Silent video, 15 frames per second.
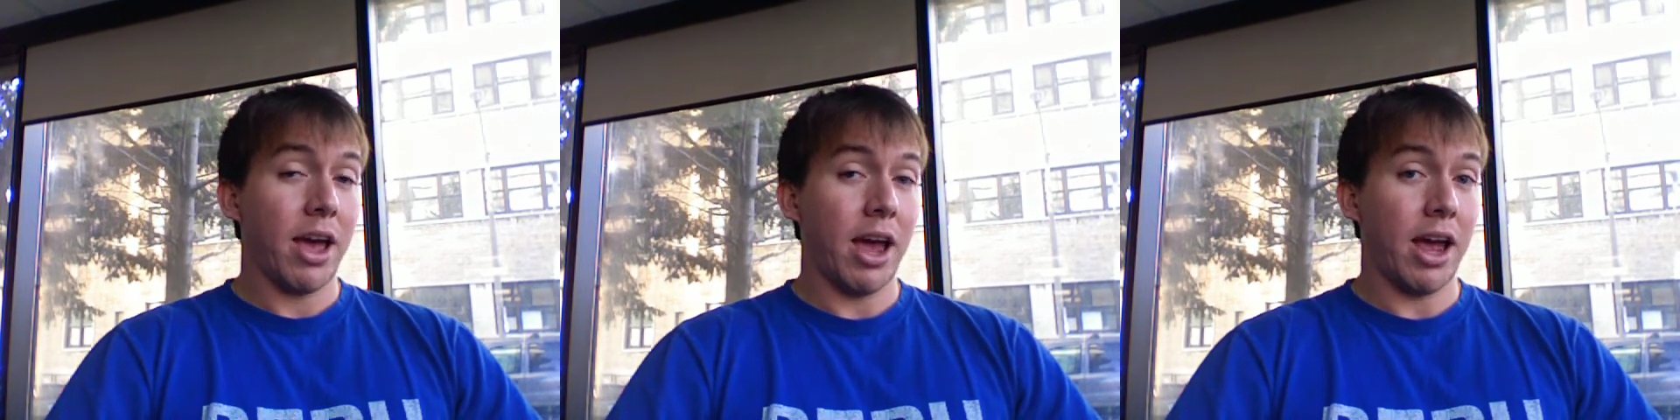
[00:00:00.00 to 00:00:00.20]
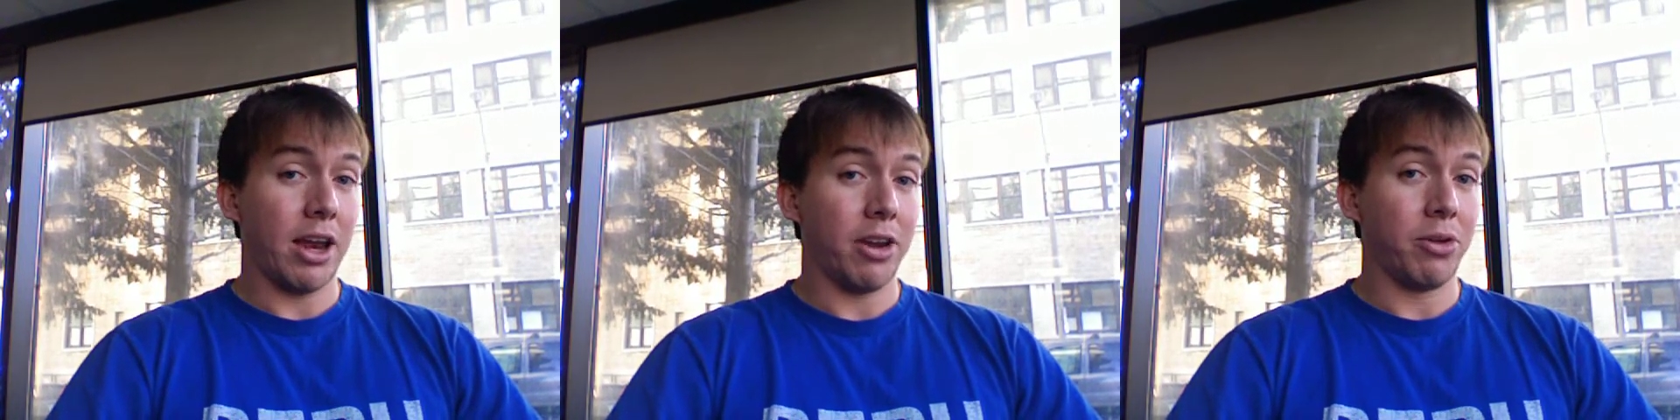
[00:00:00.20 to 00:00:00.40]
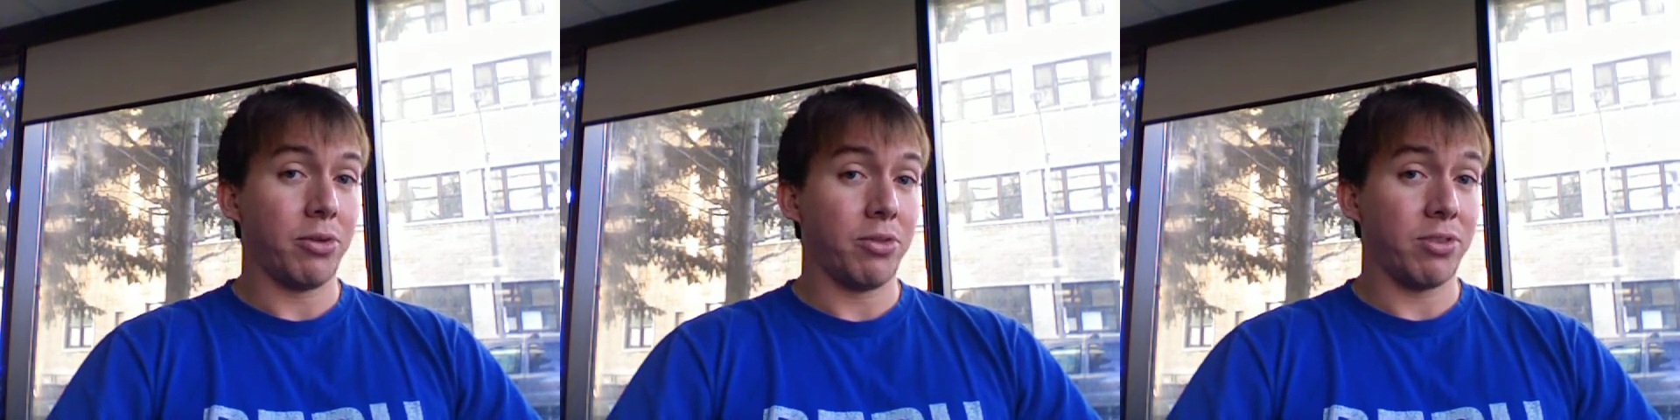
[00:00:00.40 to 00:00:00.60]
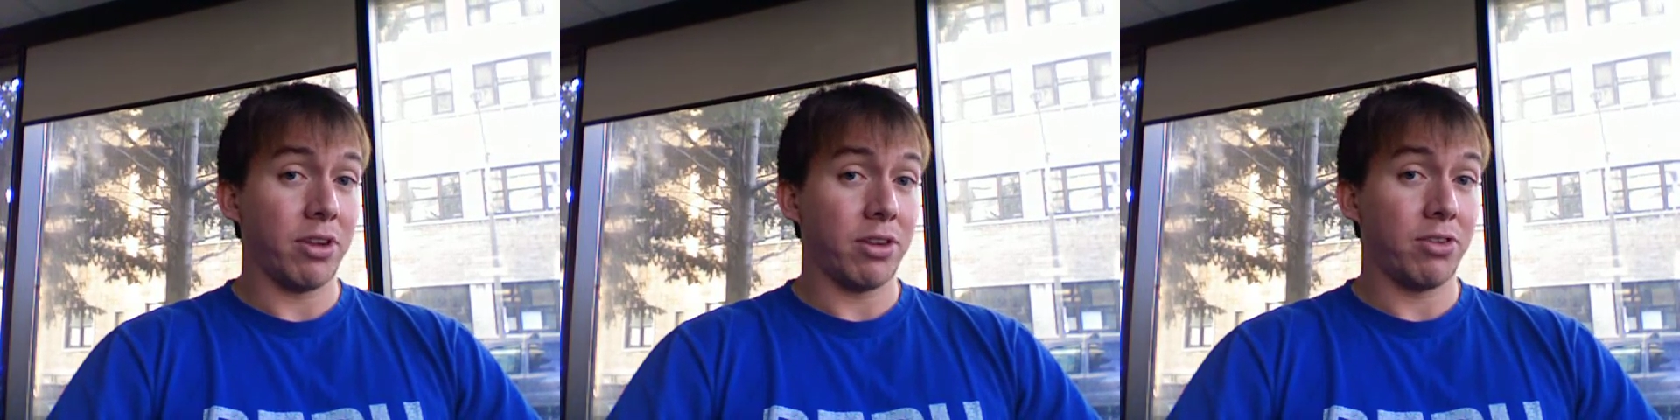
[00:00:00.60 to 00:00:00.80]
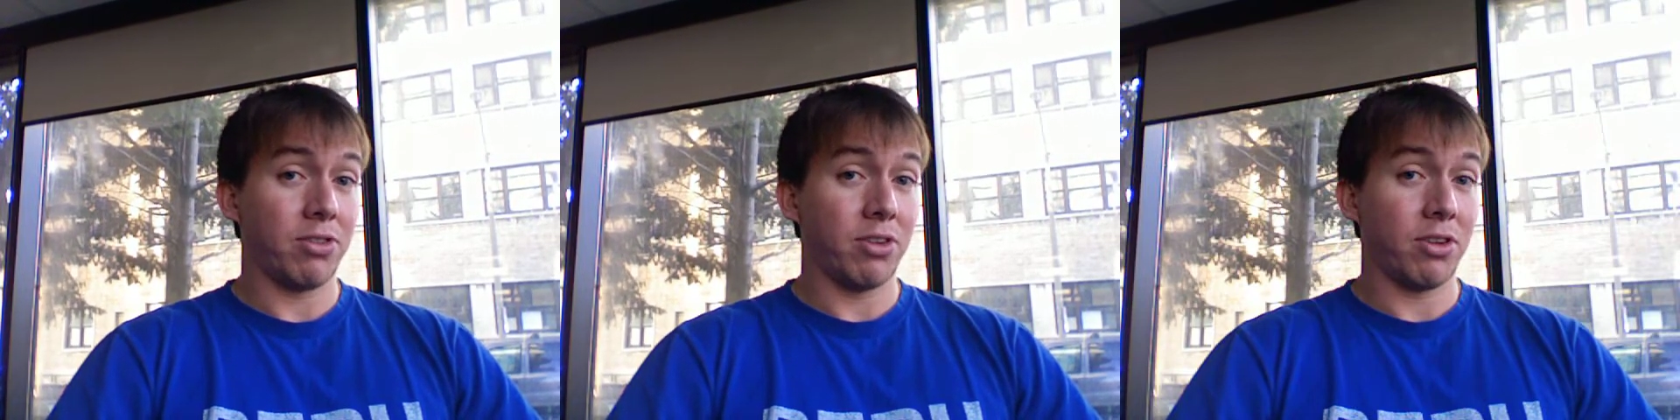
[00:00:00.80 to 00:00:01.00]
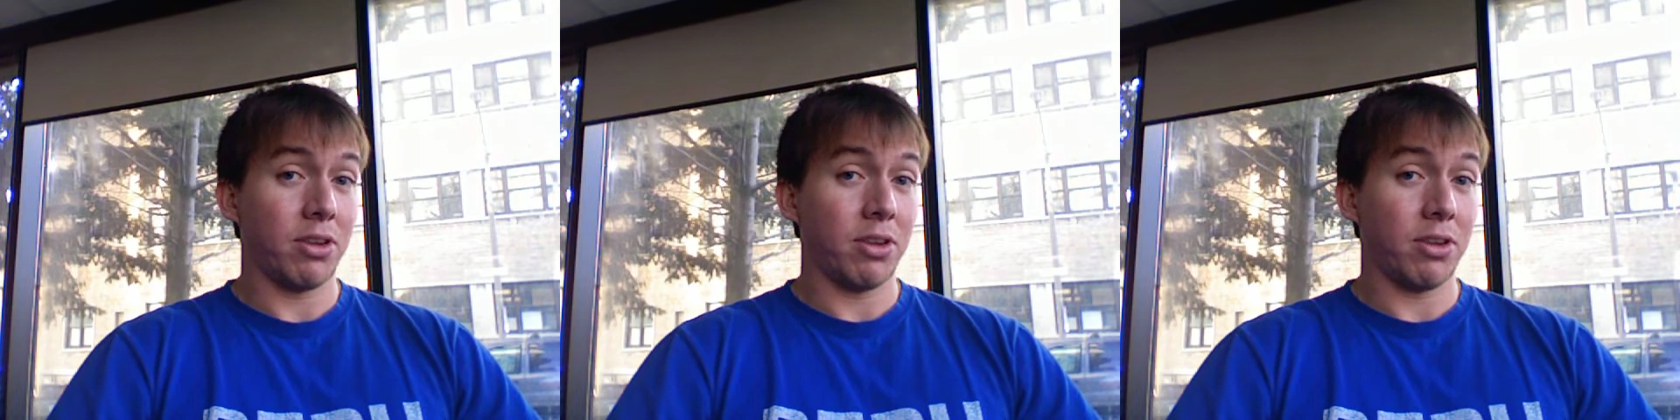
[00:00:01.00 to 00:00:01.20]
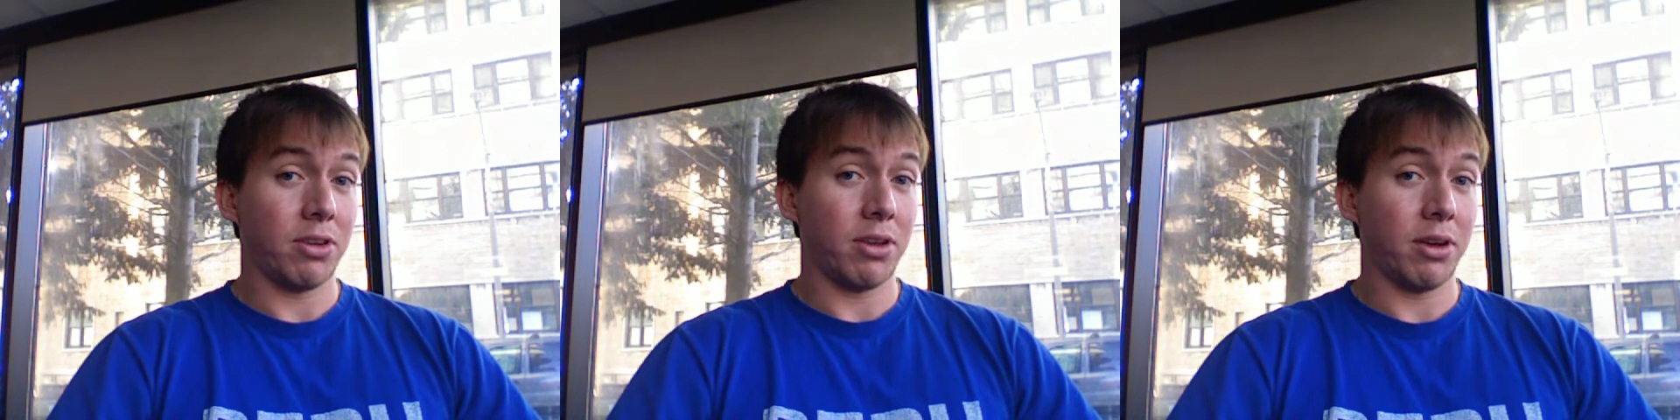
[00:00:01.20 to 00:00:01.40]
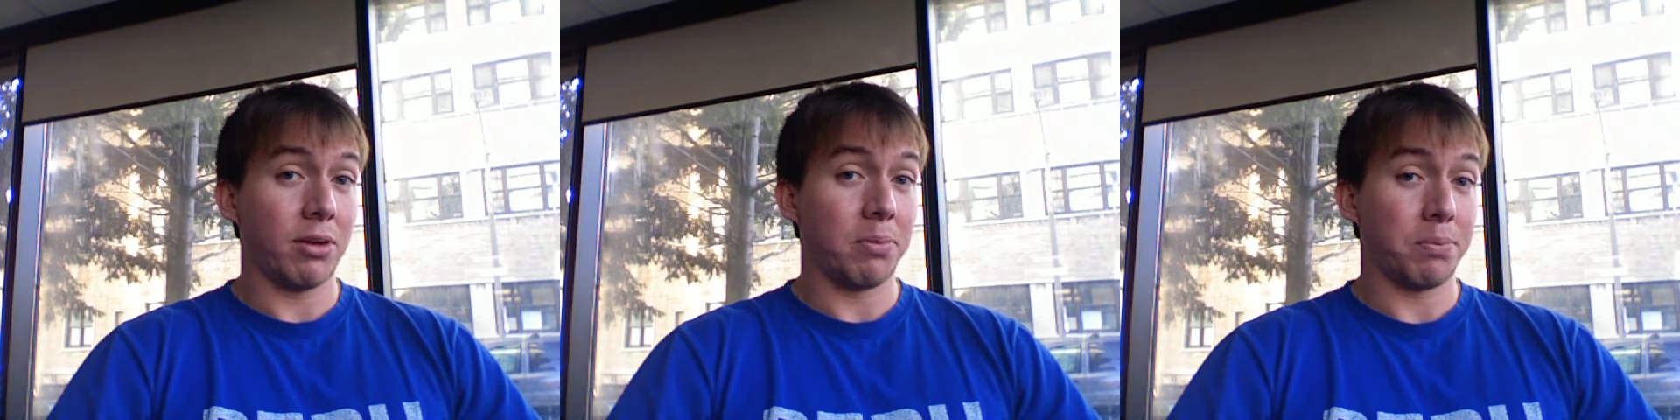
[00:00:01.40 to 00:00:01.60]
and use this to